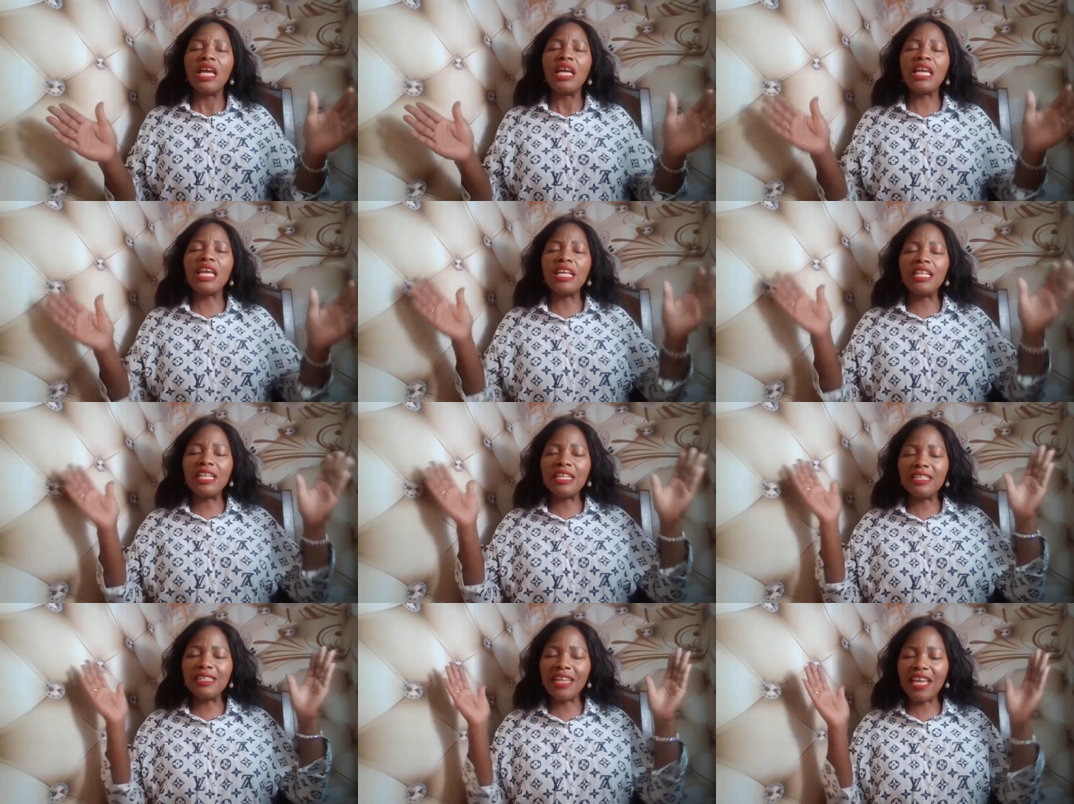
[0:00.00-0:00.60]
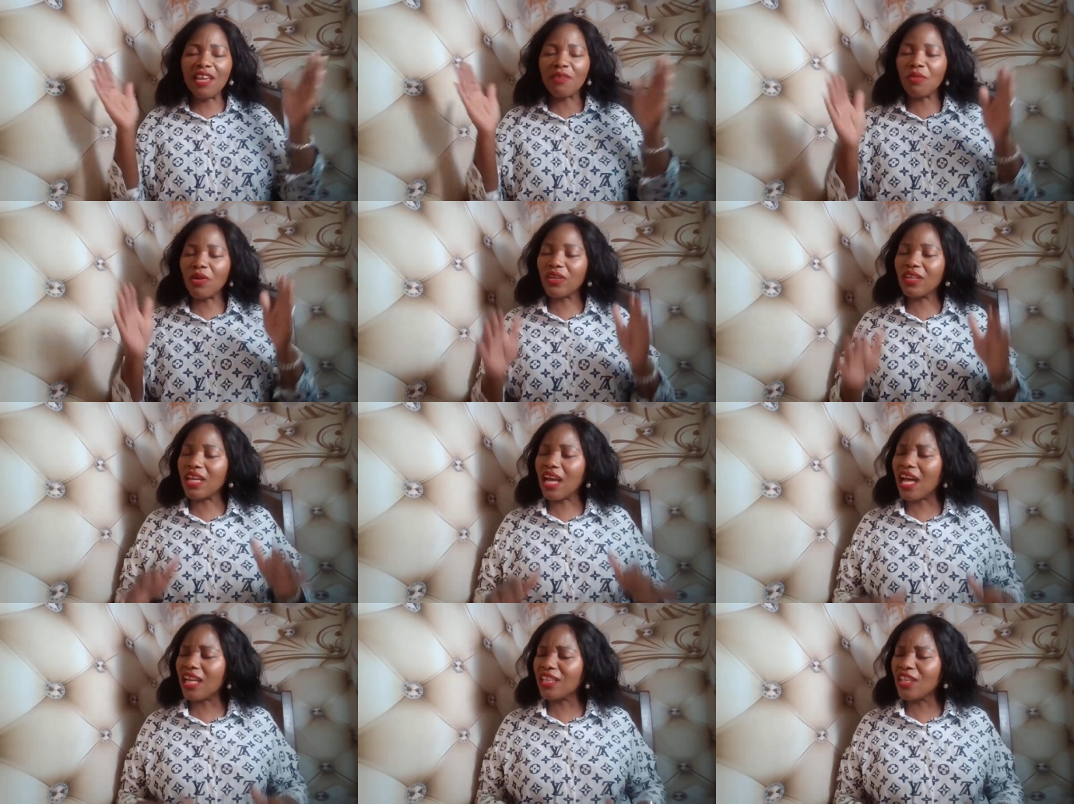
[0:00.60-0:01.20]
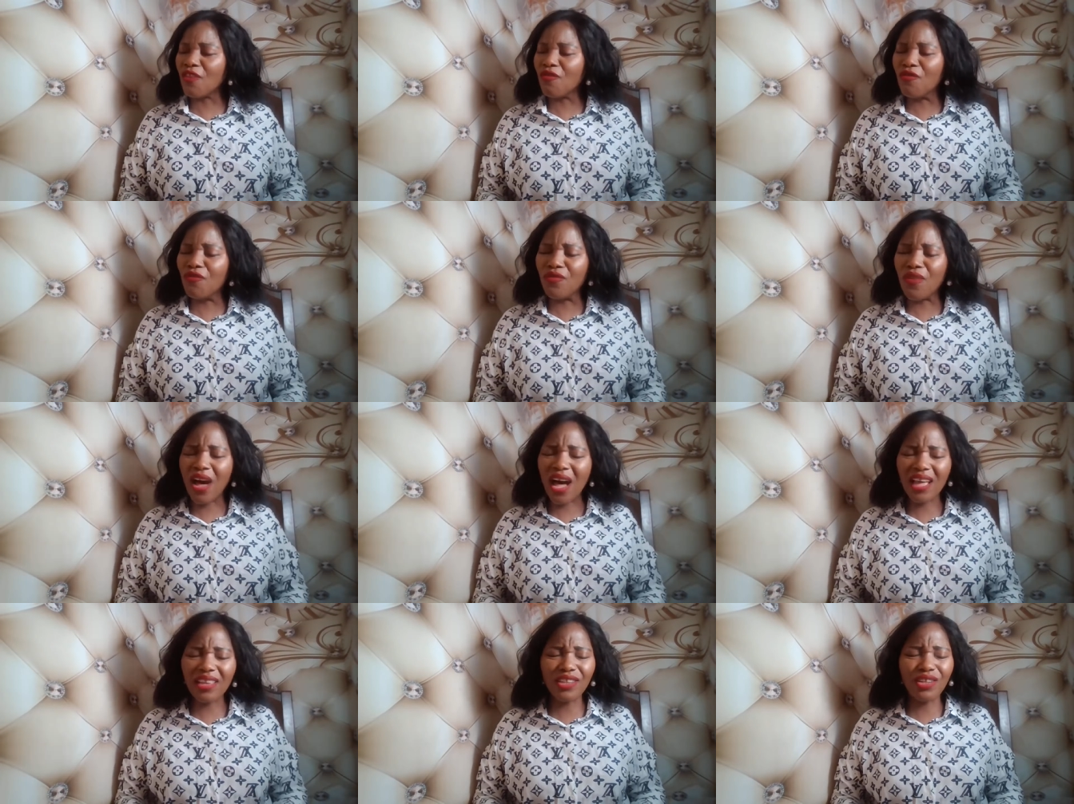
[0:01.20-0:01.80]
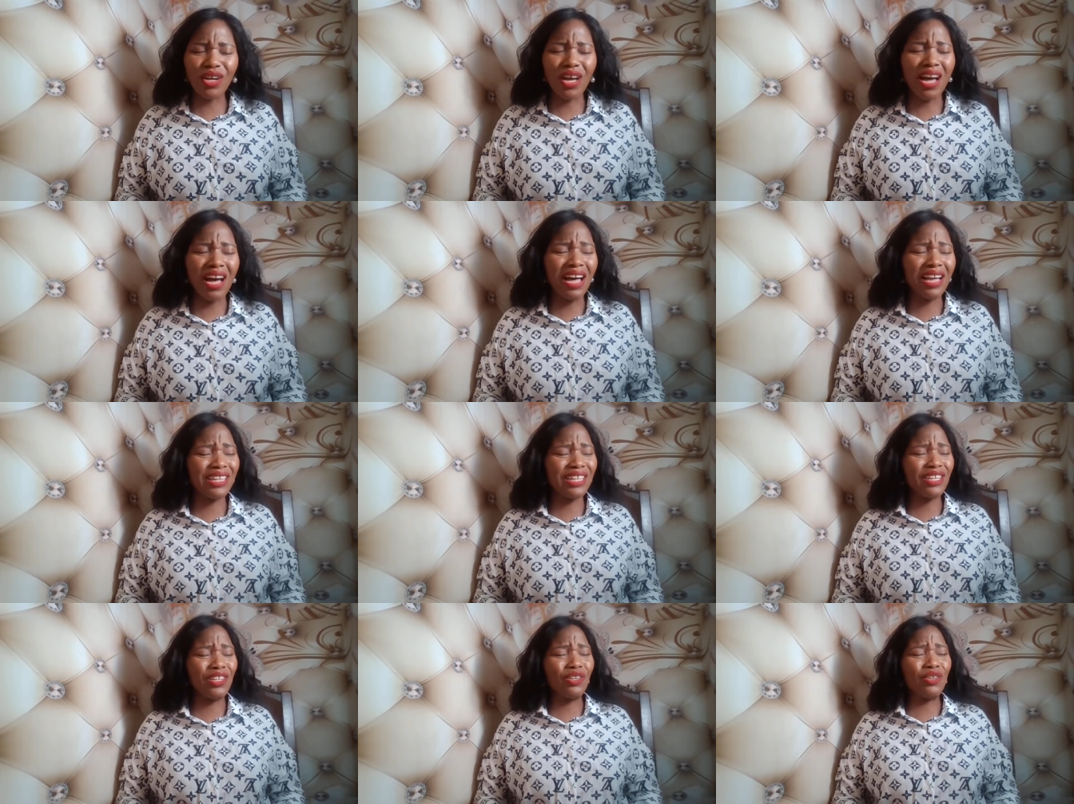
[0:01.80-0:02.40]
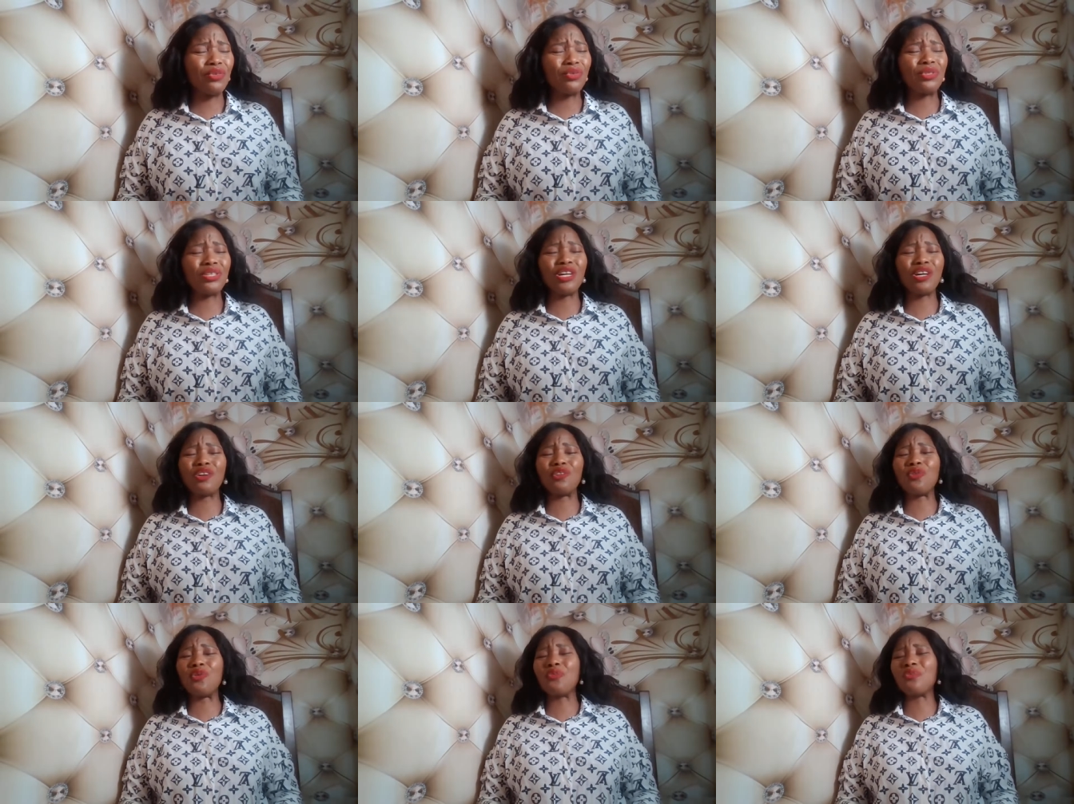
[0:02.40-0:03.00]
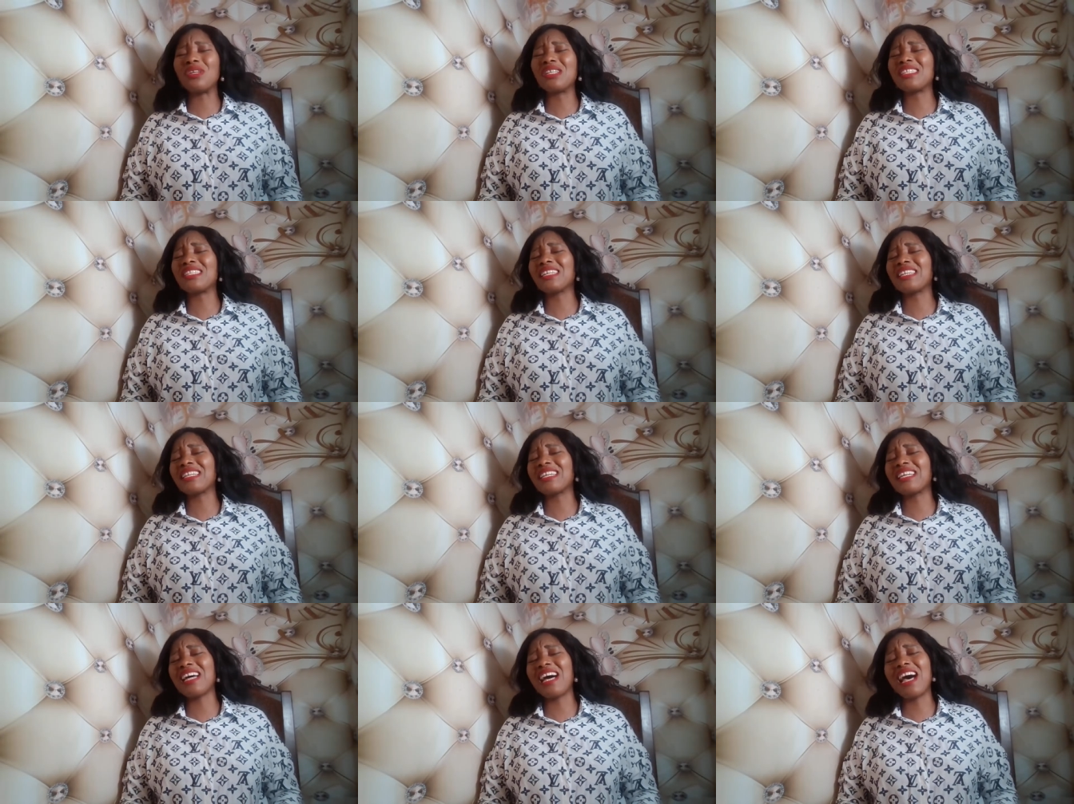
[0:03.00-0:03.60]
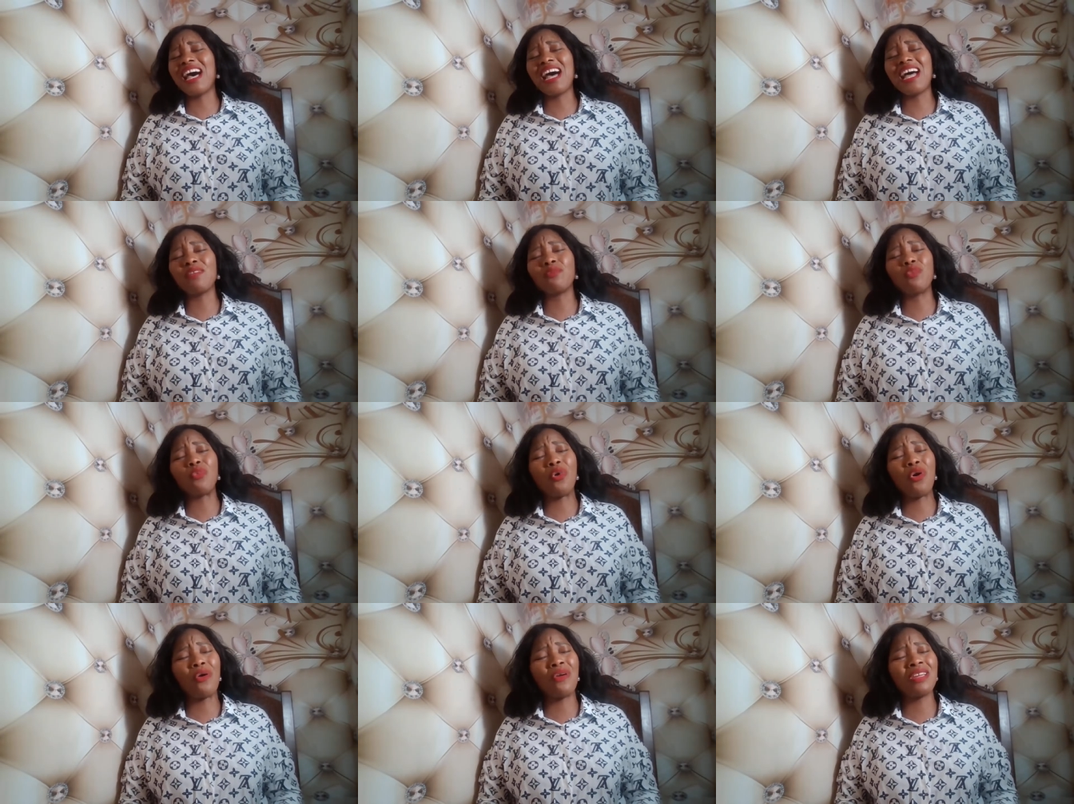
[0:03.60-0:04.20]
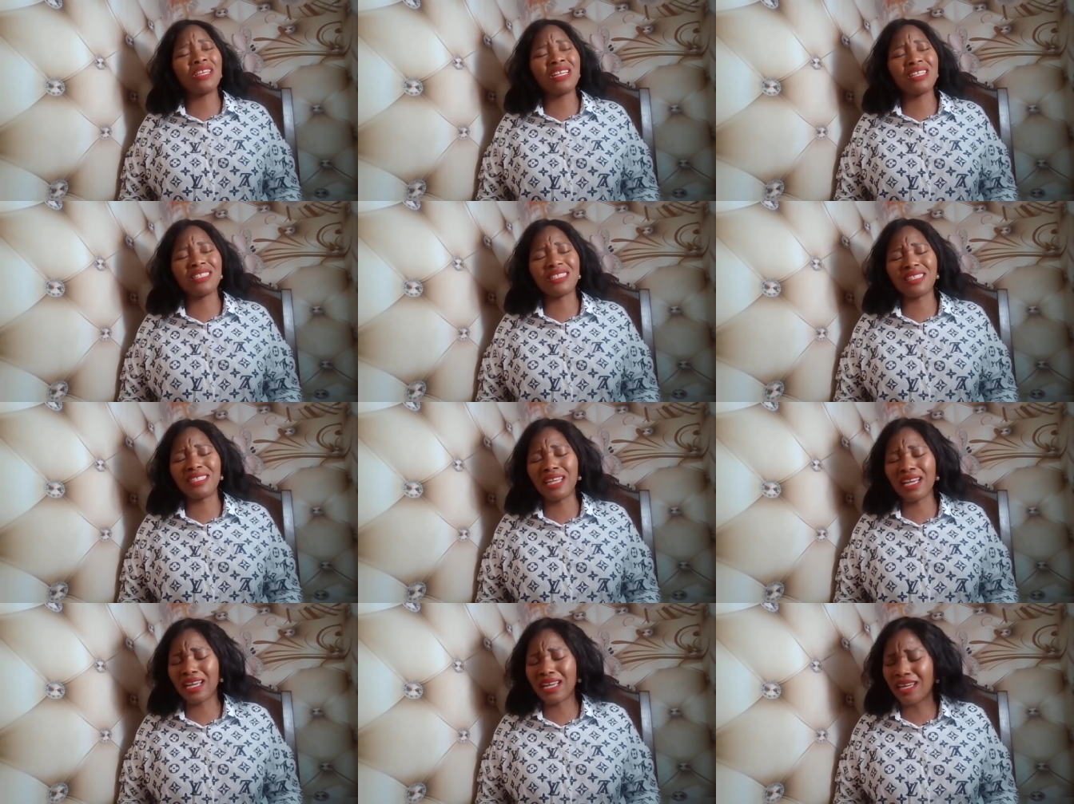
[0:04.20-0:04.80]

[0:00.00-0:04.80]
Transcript: In the name of God the Father, hallelujah, glory to God, warriors,